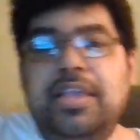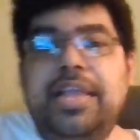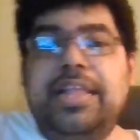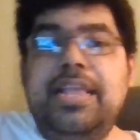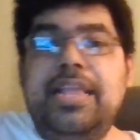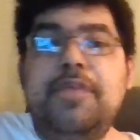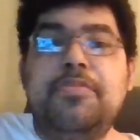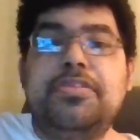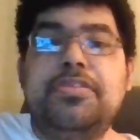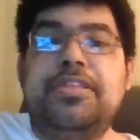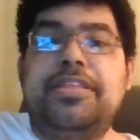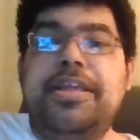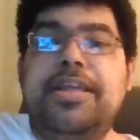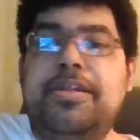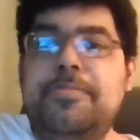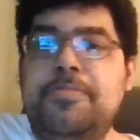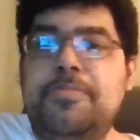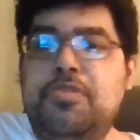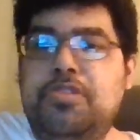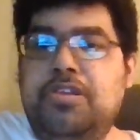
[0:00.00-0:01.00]
Yeah, I think it was The
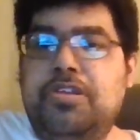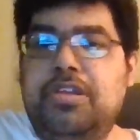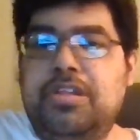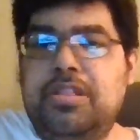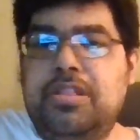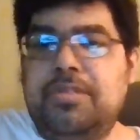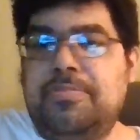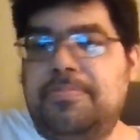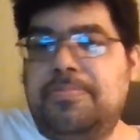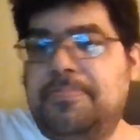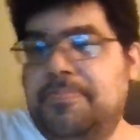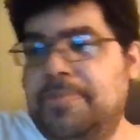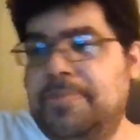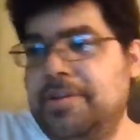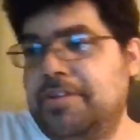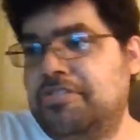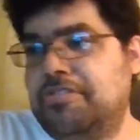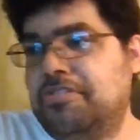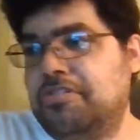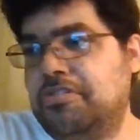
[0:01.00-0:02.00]
Sound of Music because the
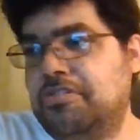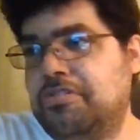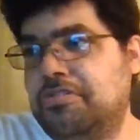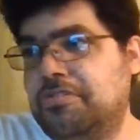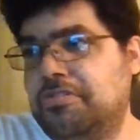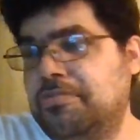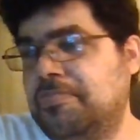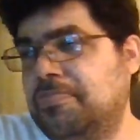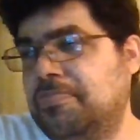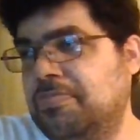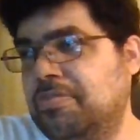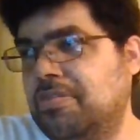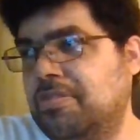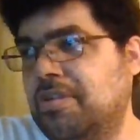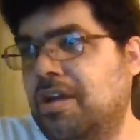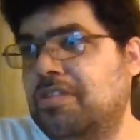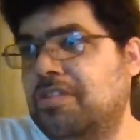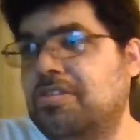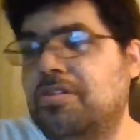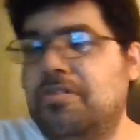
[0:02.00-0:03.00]
picture
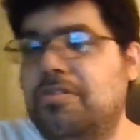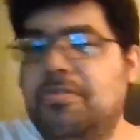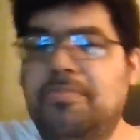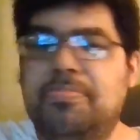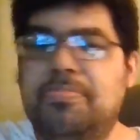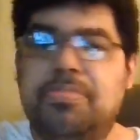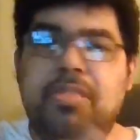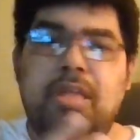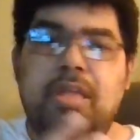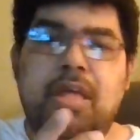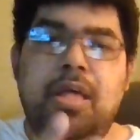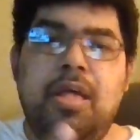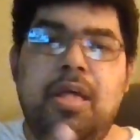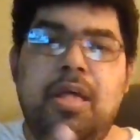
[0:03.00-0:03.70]
of the